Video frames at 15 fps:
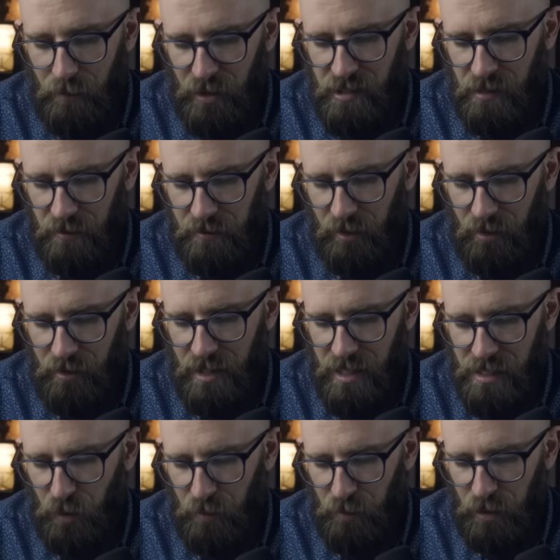The prison
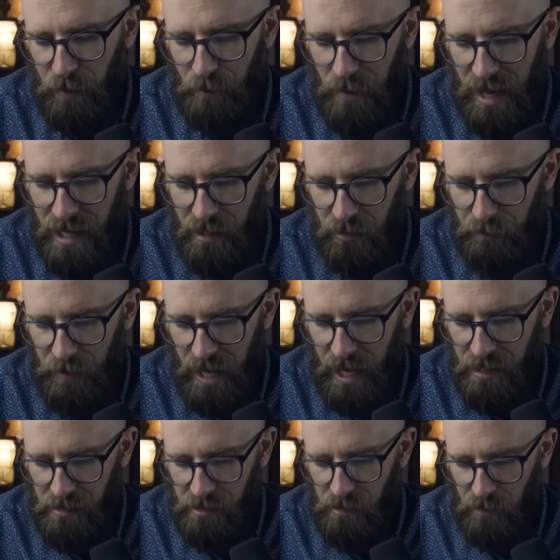authorities put him on a mail
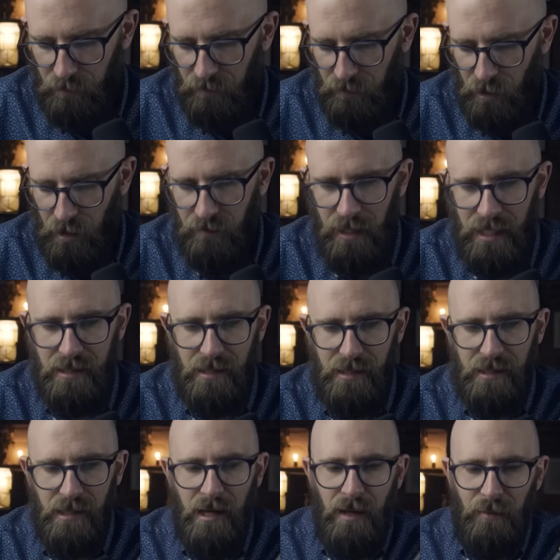ban to stop the flow of
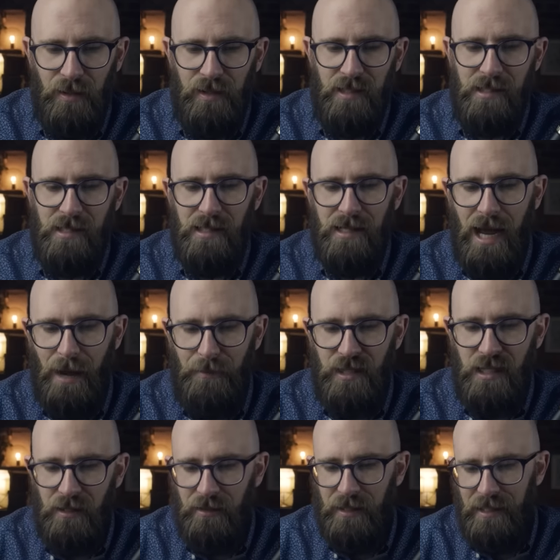letters, but this did
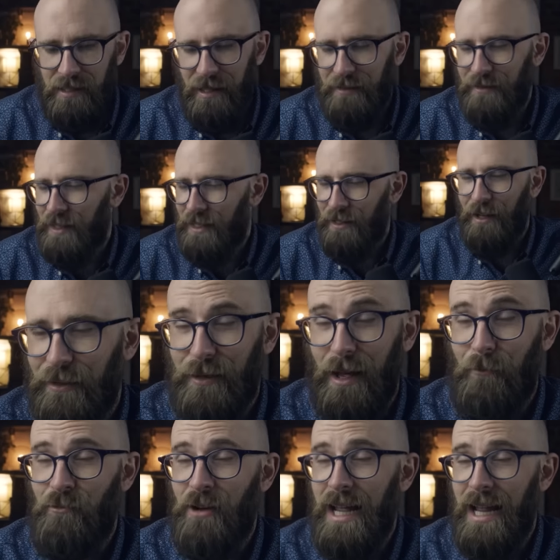absolutely nothing.
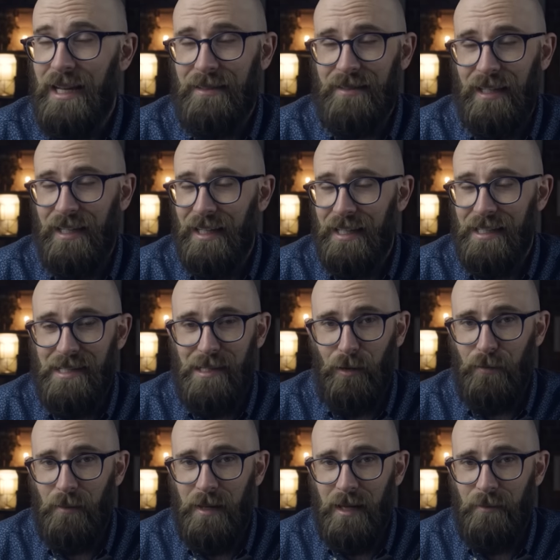They're really thinking it's still
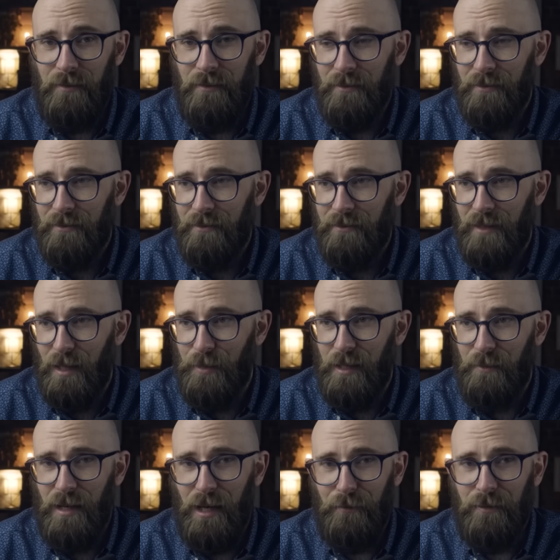from him? They're
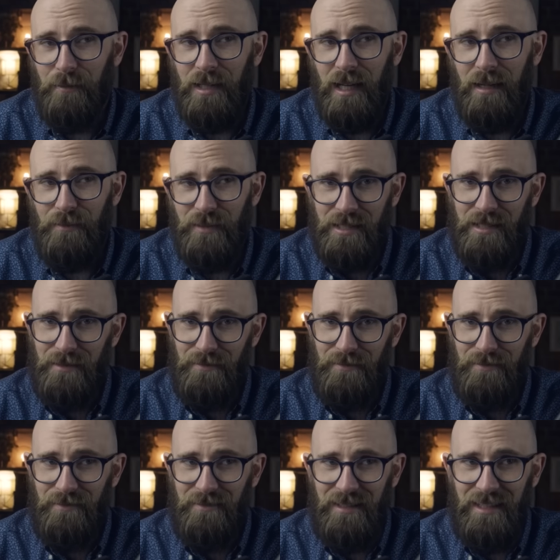being mailed from Columbus.
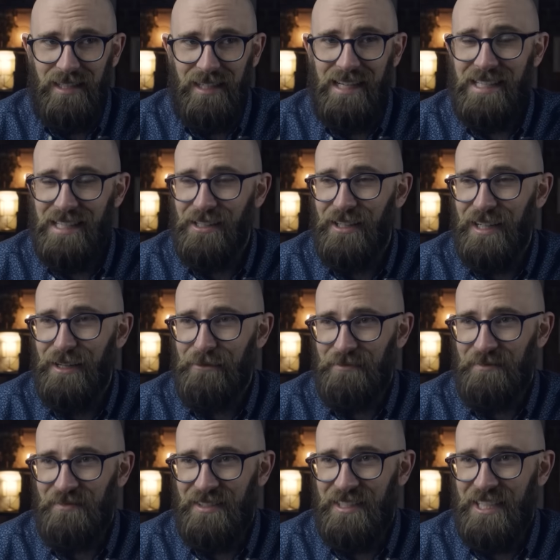it's not
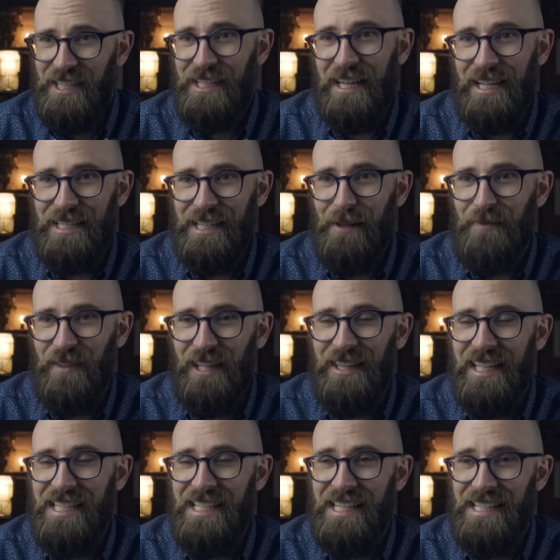him. Just accept that
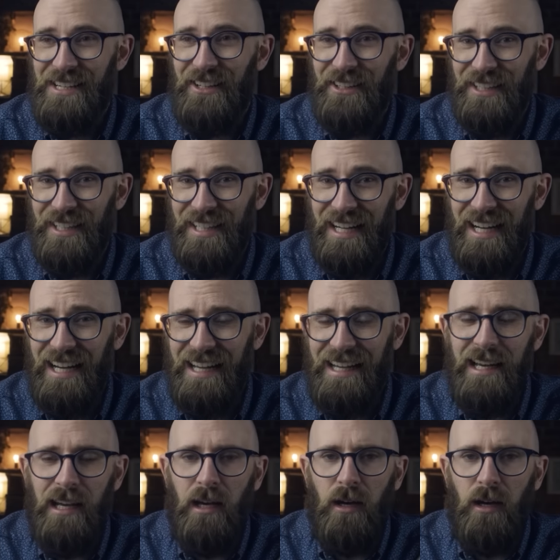this is not your guy.